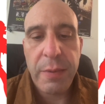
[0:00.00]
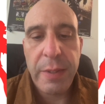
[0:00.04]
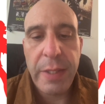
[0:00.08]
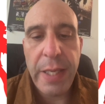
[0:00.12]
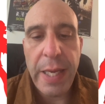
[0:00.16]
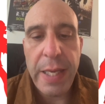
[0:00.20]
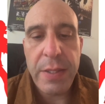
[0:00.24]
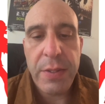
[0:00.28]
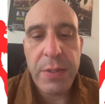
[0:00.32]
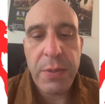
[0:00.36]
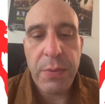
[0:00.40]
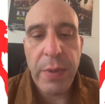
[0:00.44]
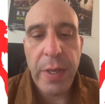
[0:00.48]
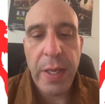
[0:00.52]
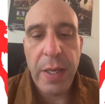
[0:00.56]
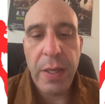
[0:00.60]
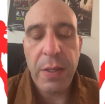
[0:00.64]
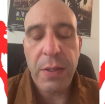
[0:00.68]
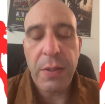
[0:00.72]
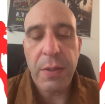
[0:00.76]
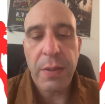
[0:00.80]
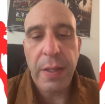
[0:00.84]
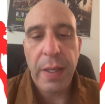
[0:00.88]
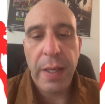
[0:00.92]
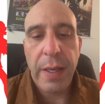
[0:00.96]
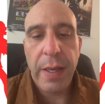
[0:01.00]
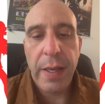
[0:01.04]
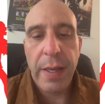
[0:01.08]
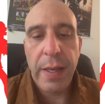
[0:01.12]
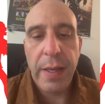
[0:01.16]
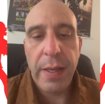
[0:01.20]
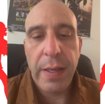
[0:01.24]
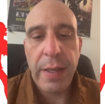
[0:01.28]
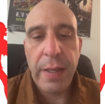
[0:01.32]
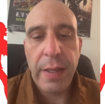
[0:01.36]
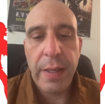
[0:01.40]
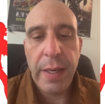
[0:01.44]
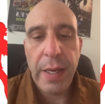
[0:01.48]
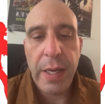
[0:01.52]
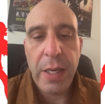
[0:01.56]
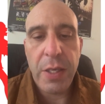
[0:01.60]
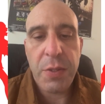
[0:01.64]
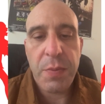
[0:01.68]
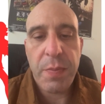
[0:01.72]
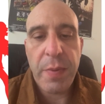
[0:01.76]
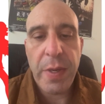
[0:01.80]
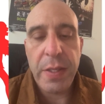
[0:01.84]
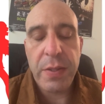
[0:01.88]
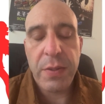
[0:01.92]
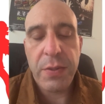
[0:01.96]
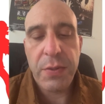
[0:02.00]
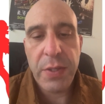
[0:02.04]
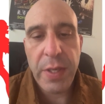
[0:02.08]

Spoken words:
Gates of Hell and House by the